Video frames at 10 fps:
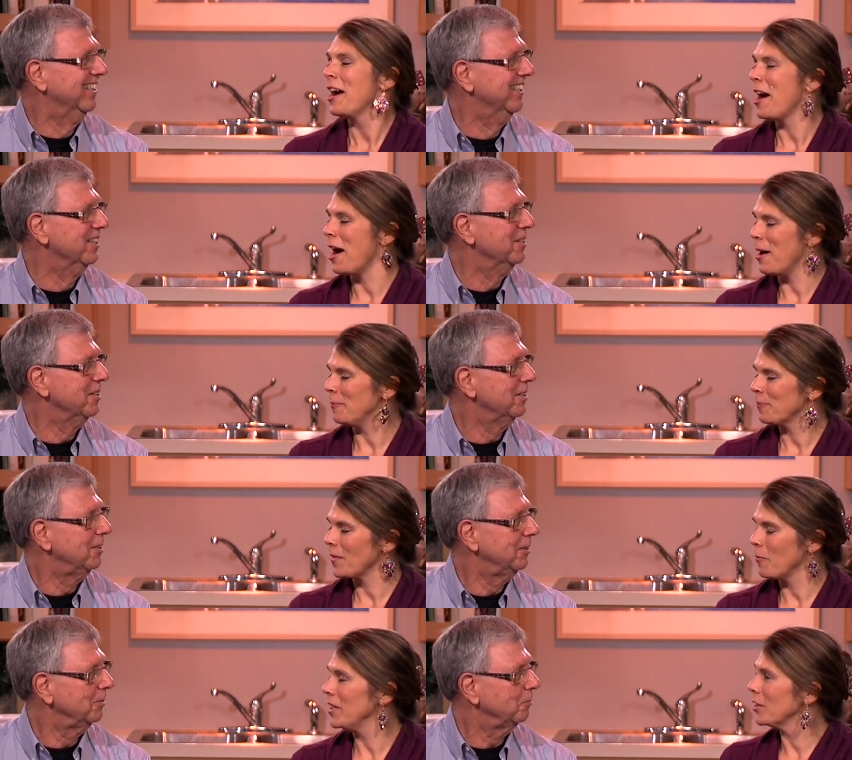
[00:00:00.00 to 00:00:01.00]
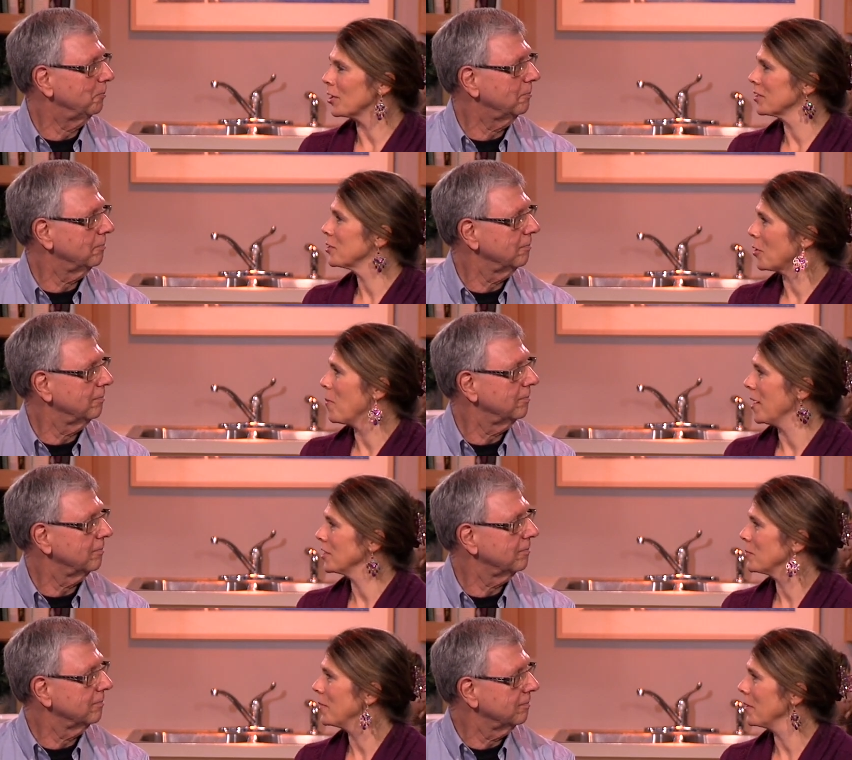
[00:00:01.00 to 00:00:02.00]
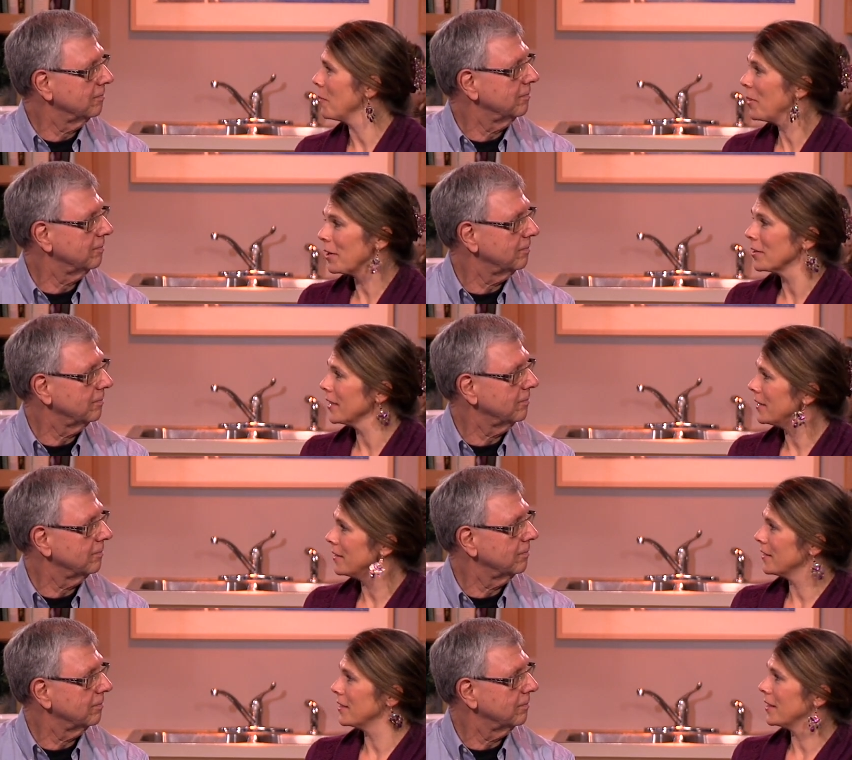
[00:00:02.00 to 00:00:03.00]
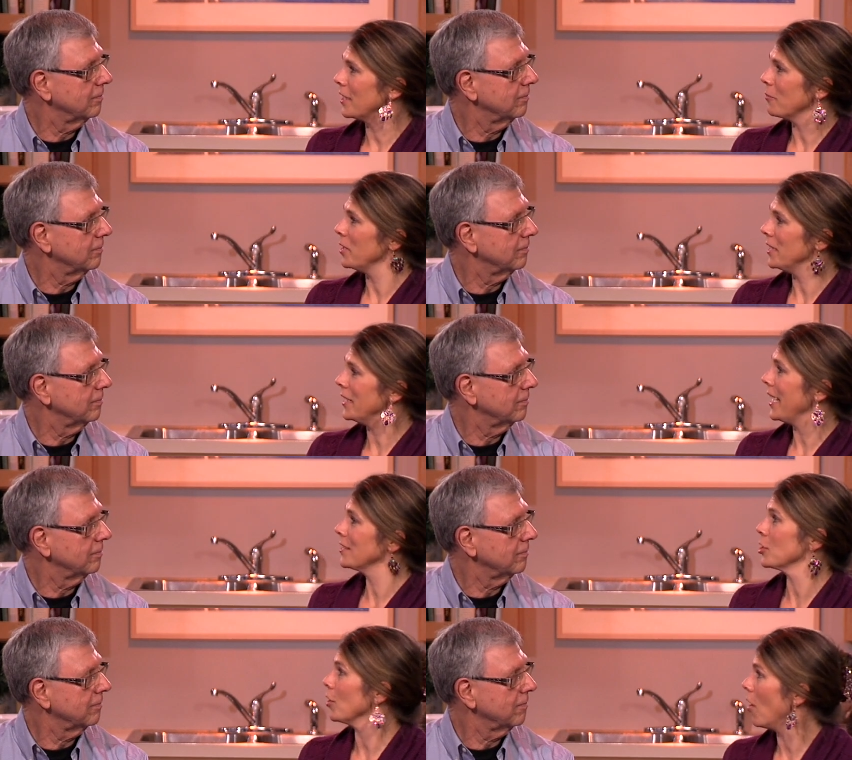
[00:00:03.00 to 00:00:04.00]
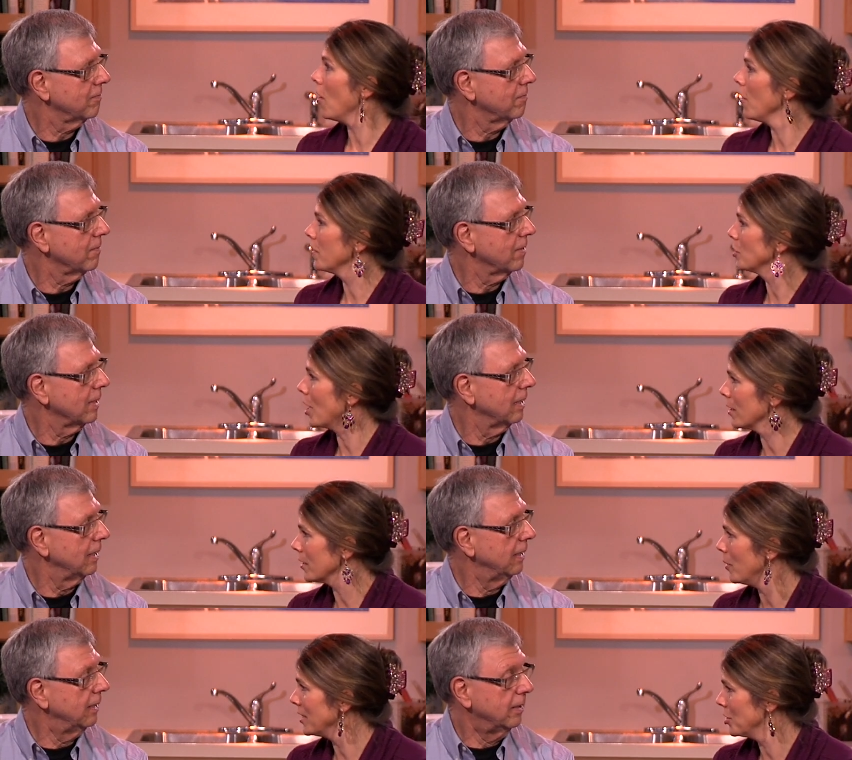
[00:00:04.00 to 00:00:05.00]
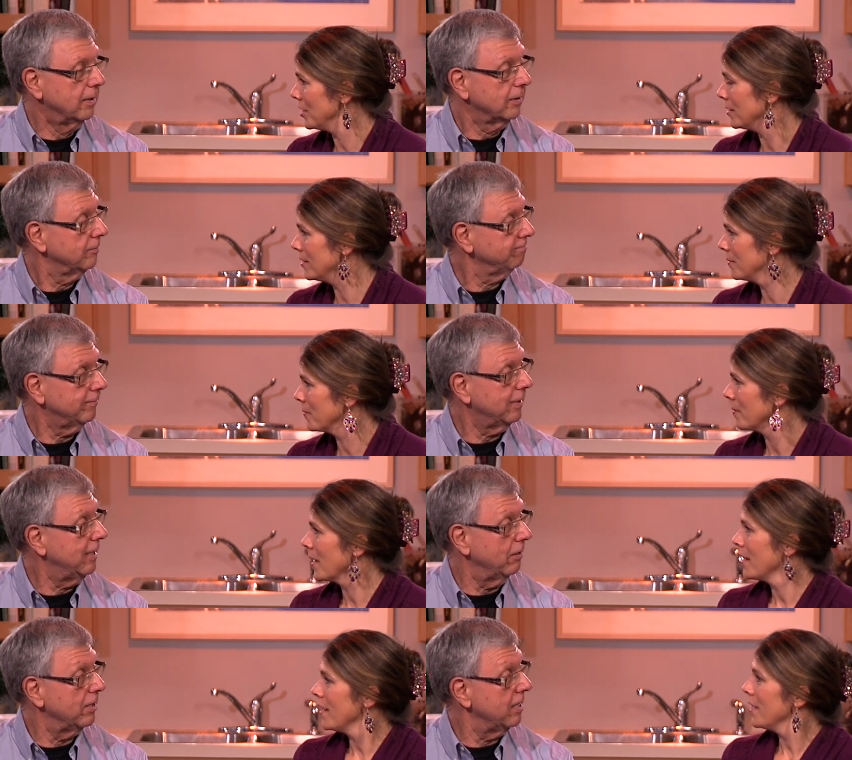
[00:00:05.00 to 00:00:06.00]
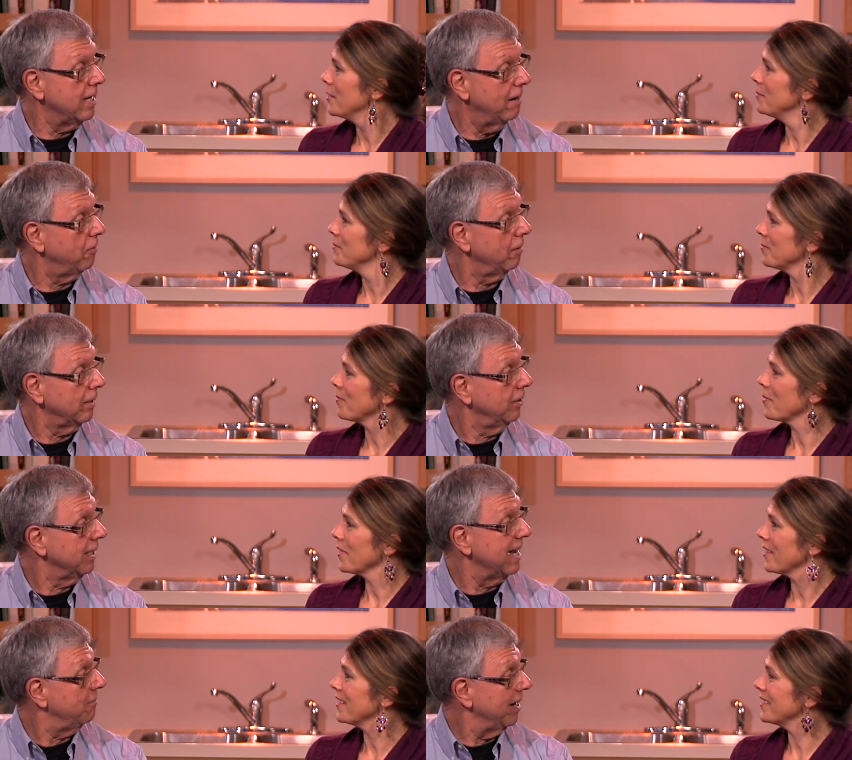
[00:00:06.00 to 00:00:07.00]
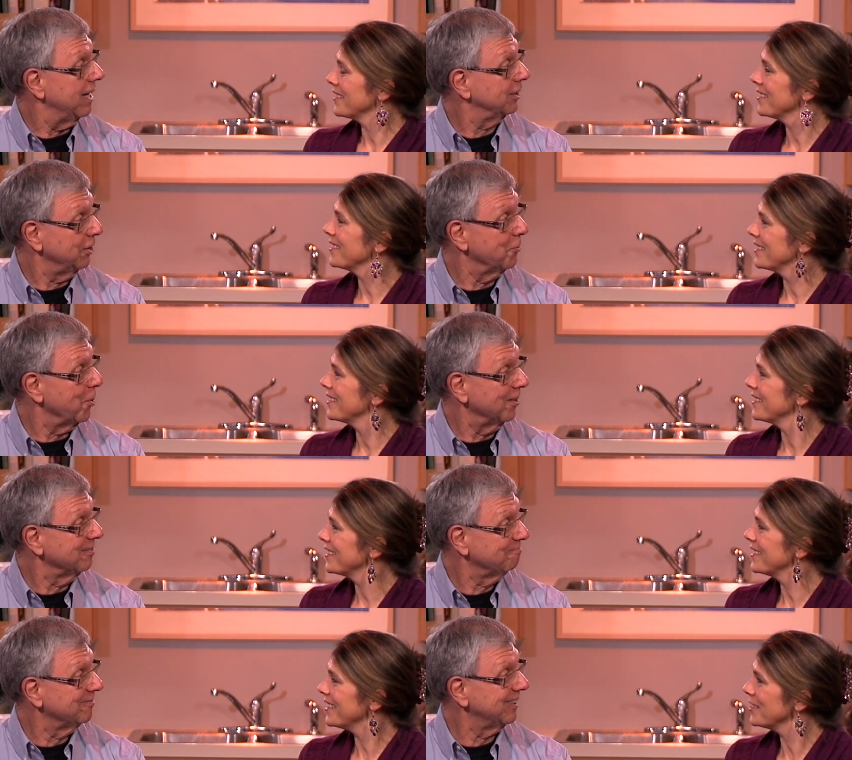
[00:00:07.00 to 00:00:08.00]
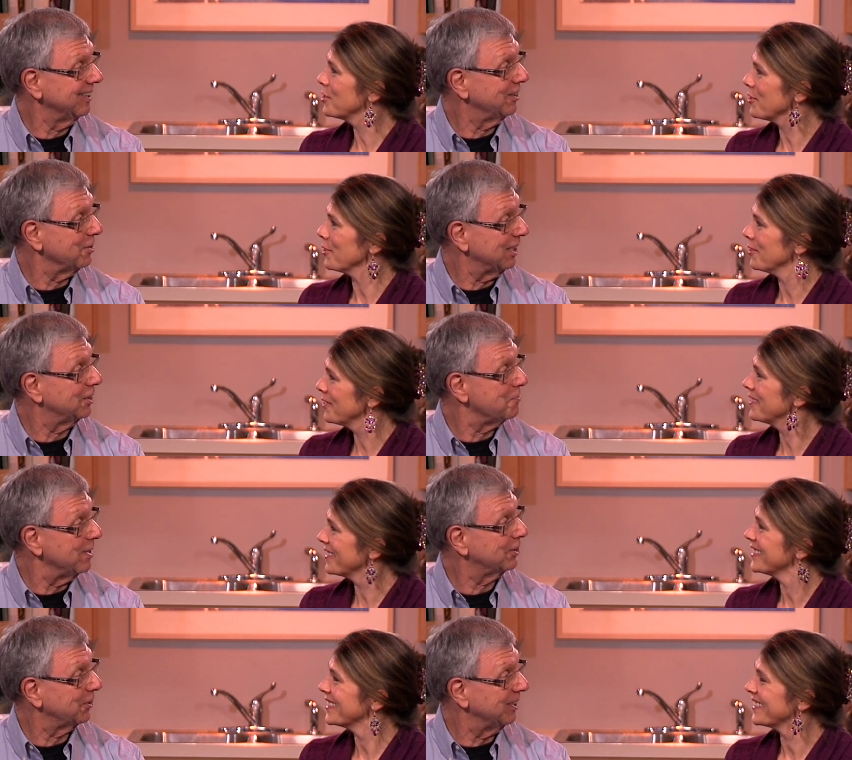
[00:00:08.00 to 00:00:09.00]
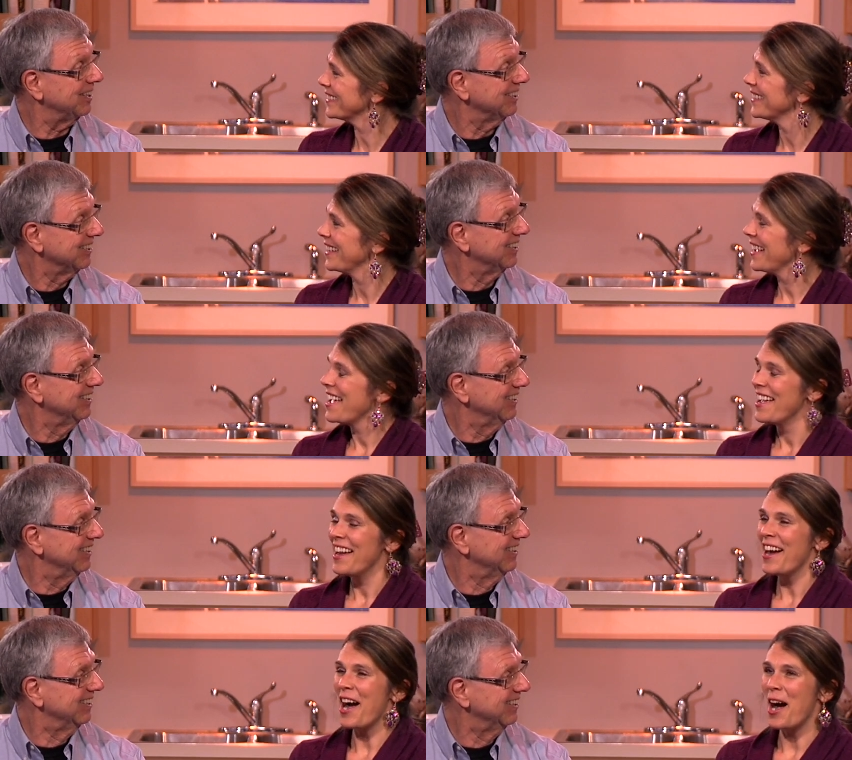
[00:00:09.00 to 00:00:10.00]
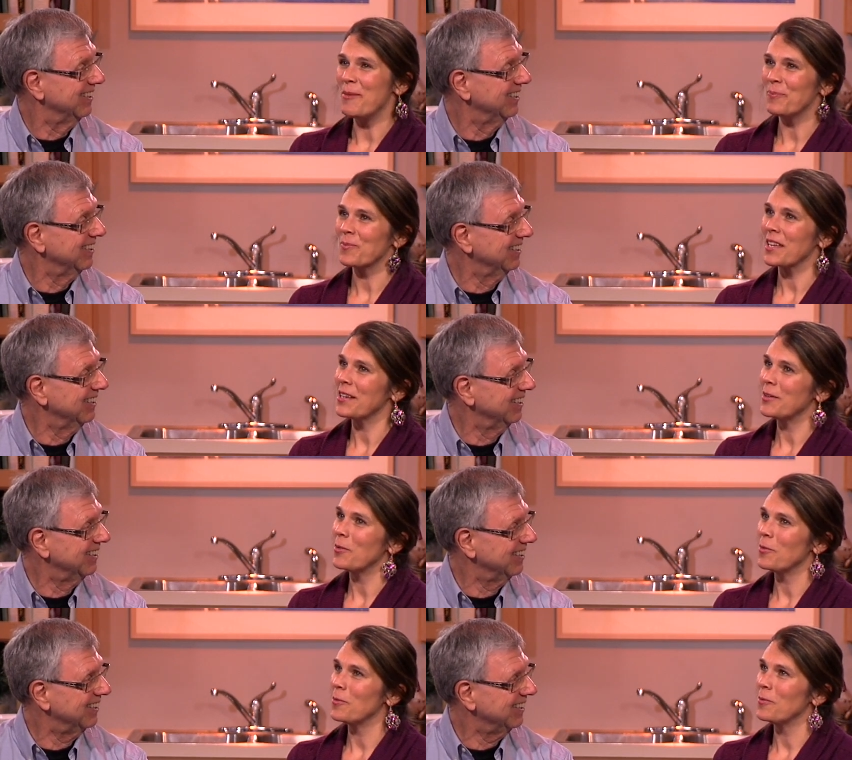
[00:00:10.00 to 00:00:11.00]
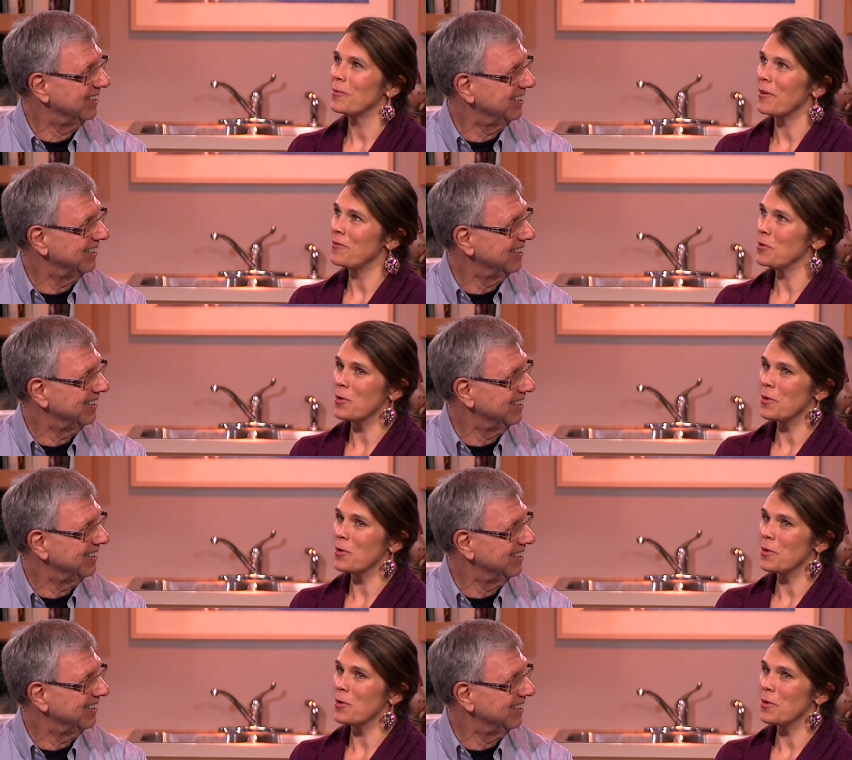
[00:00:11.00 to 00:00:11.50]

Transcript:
Speaker 1: Um, and we learned so much, but apparently there, we didn't answer all the chocolate questions.
Speaker 2: They're never, you can never answer them all. That's true. it's, it's, a mystery.
Speaker 1: Um, a few